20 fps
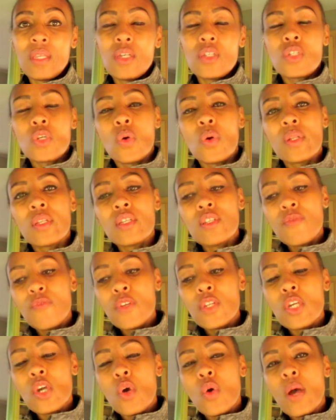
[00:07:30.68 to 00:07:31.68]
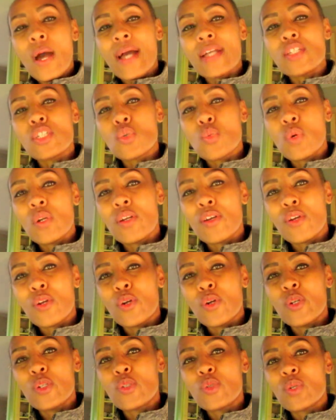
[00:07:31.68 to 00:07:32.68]
So in this video, I just want to
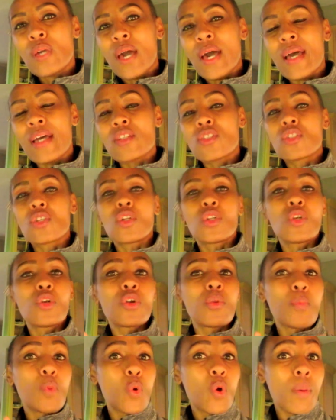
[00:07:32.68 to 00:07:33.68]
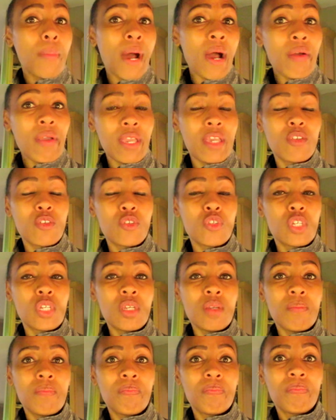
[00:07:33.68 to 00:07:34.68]
encourage you guys to learn more about
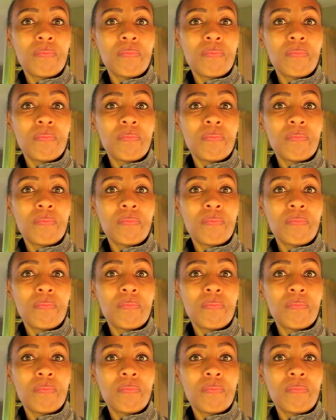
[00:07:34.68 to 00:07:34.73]
energy